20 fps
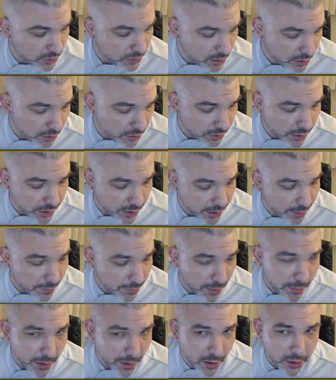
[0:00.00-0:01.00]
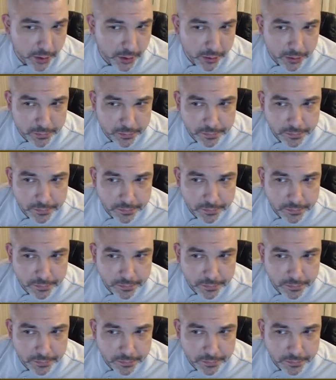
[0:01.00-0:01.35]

Okay, maybe a little.